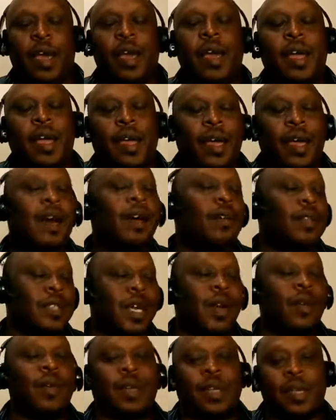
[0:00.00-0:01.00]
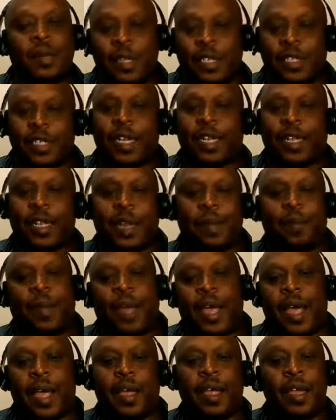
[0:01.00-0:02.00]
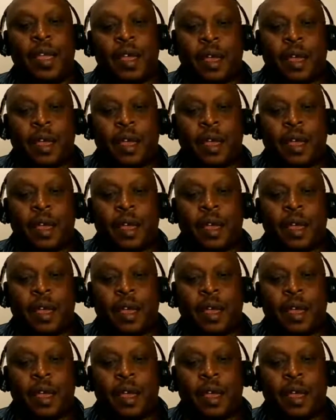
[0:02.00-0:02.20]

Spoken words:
yeah, I won't, let me take that back.